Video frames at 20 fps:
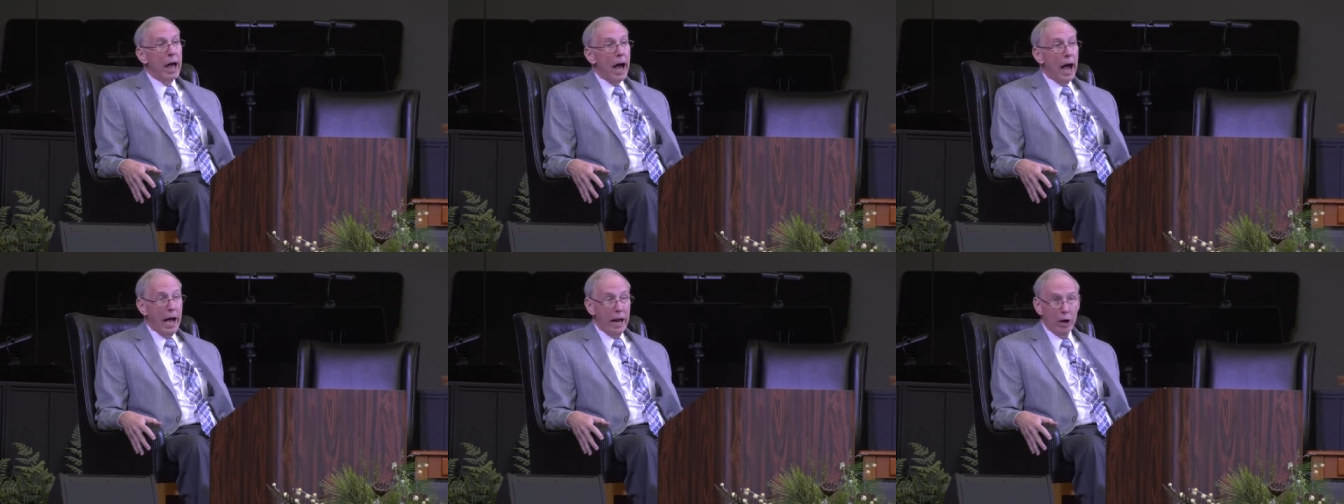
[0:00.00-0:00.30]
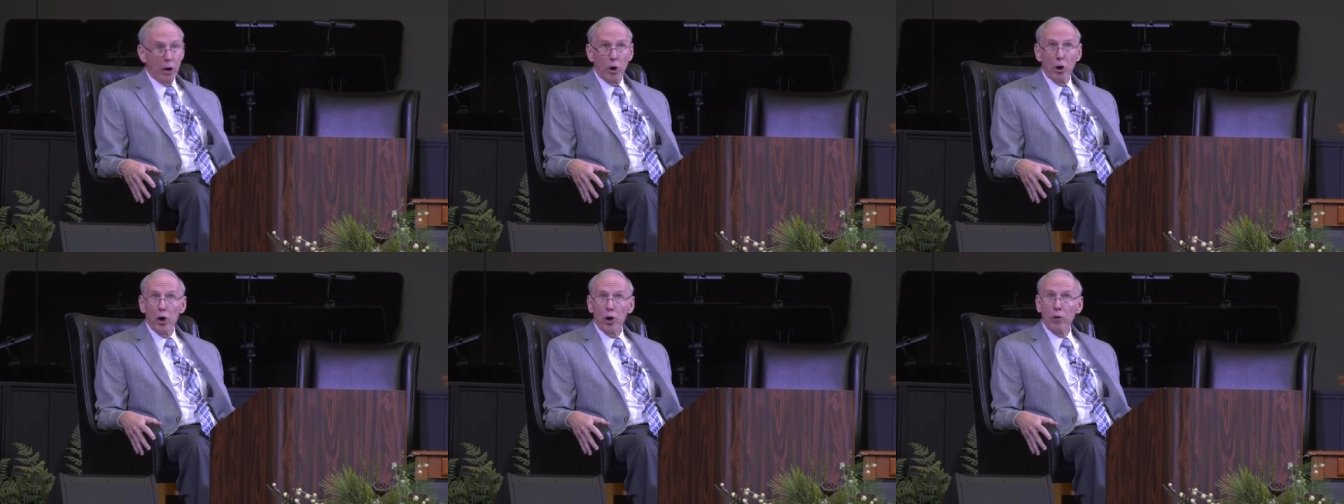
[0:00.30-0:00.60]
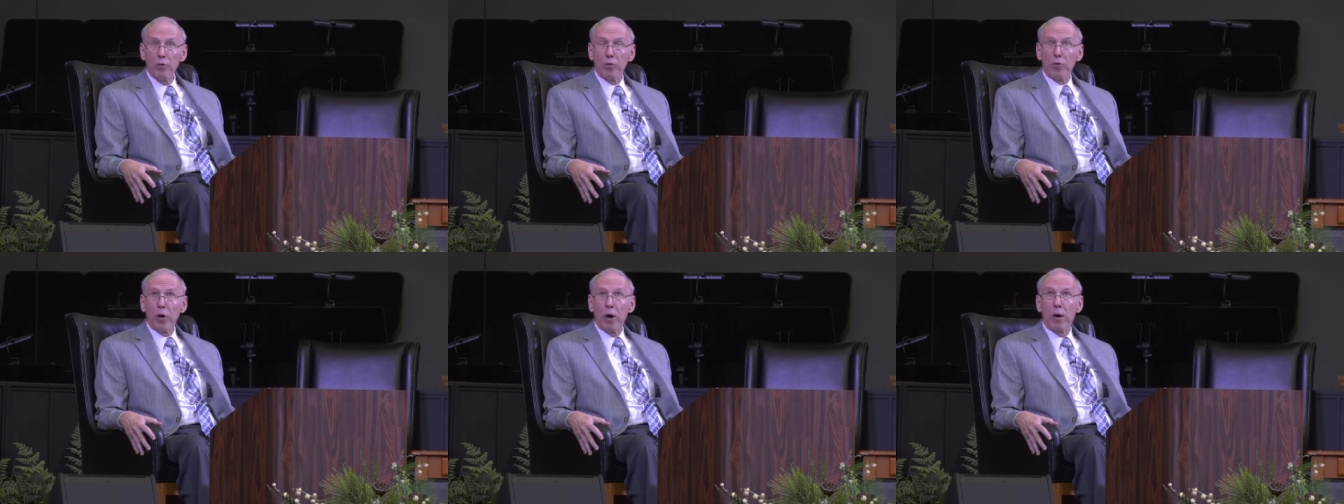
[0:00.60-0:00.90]
I
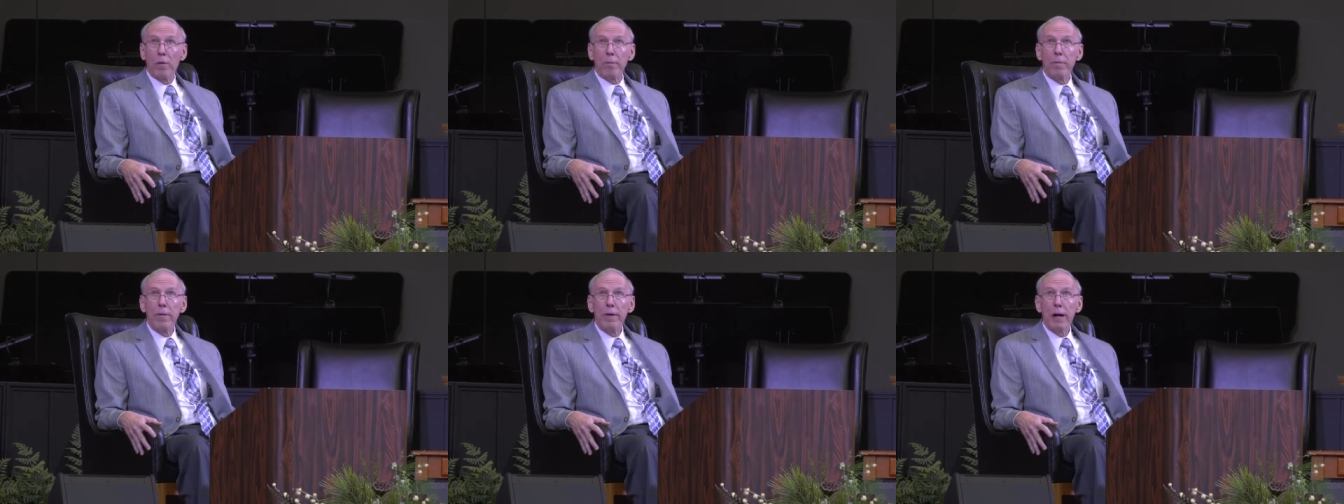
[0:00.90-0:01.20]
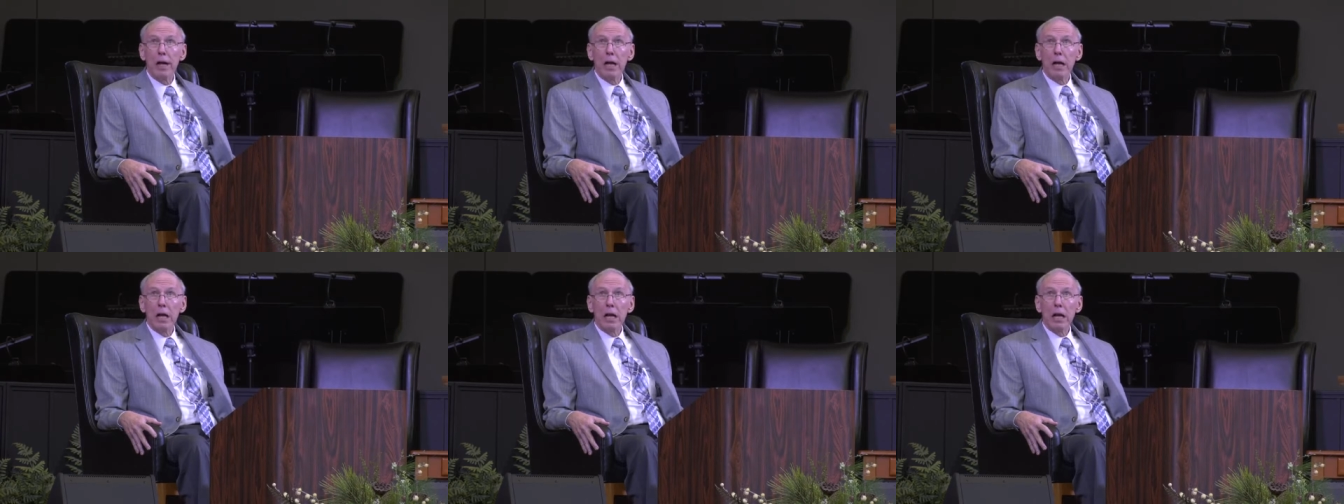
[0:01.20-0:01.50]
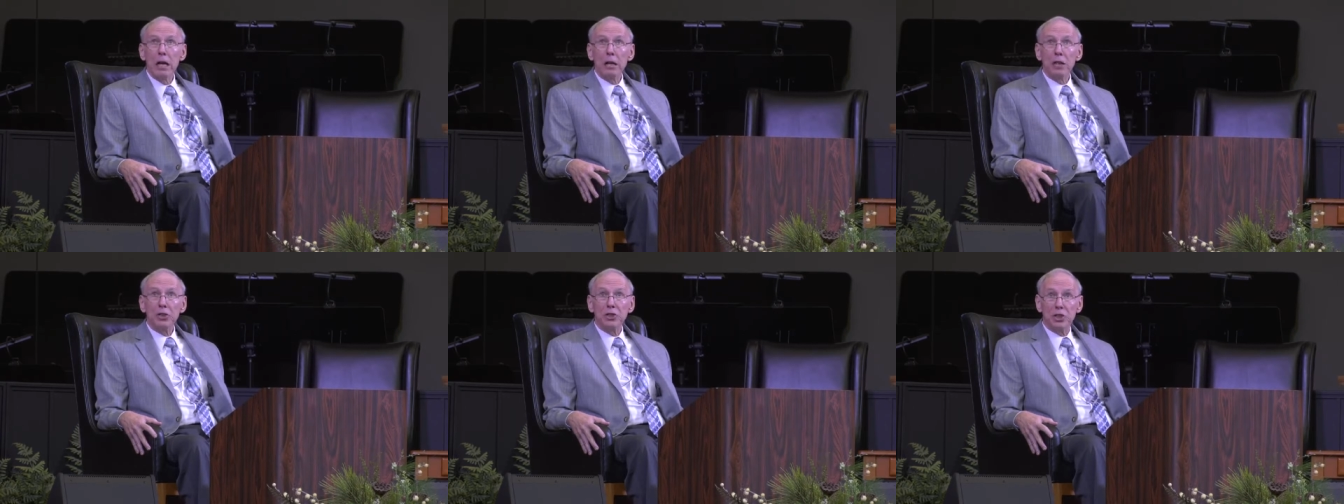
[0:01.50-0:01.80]
learned from
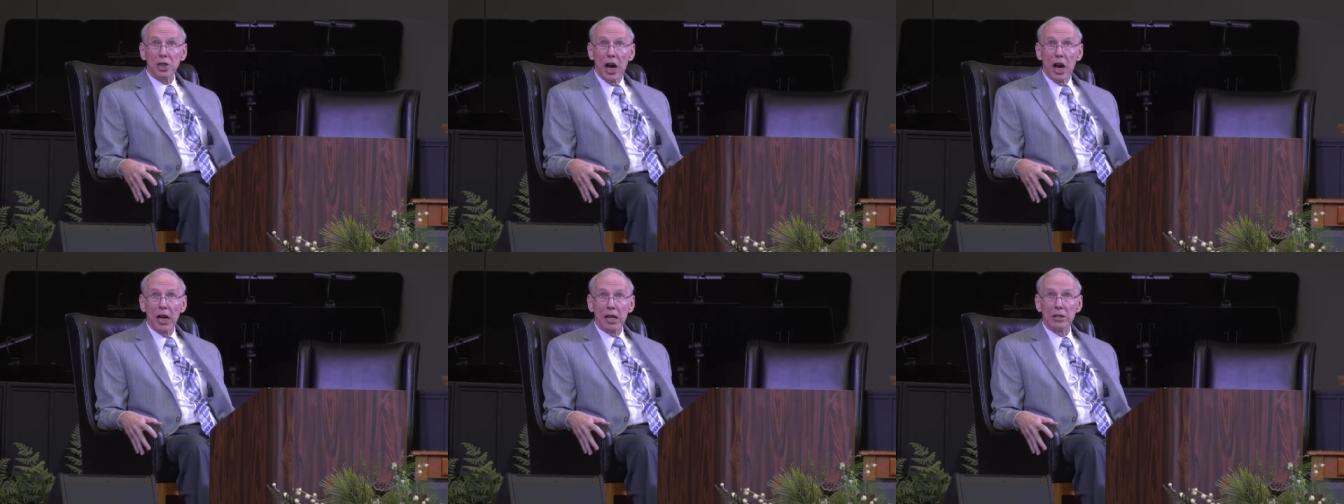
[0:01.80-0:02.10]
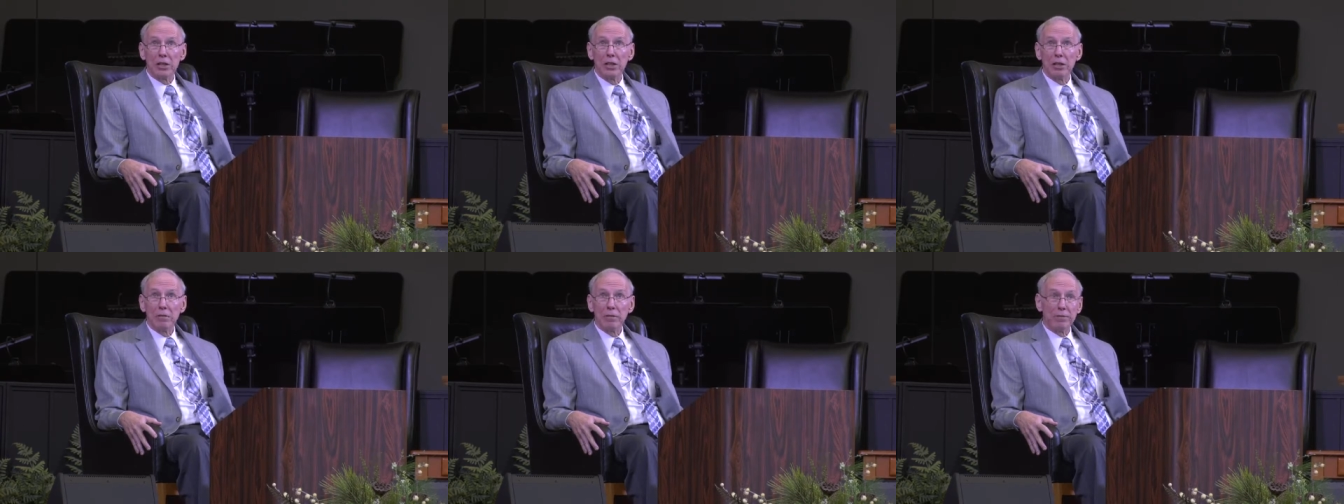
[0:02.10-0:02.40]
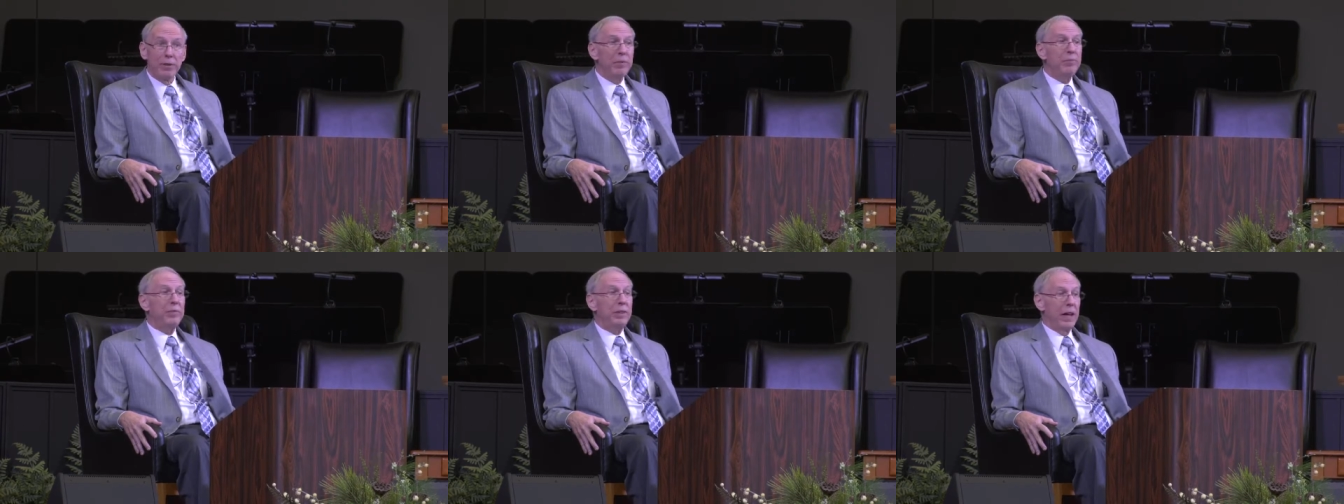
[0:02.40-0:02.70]
John
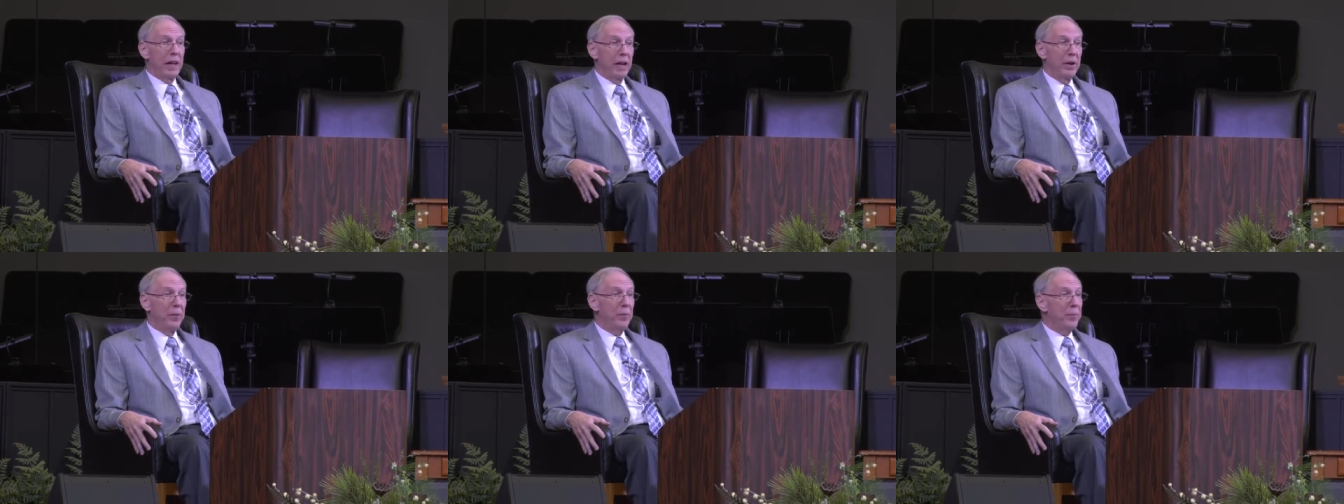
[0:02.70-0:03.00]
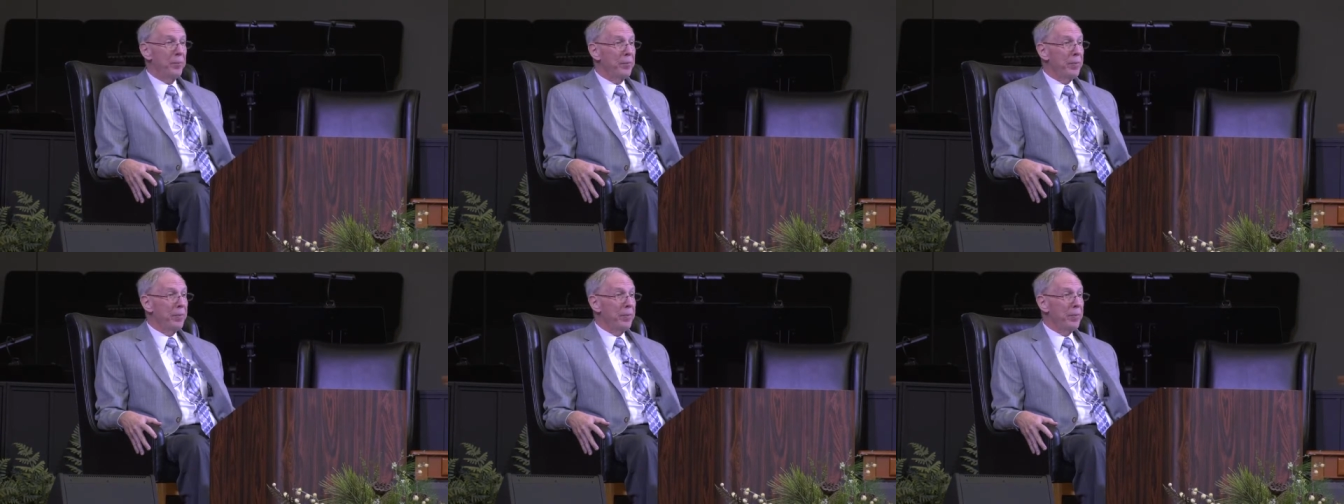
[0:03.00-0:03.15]
fifteen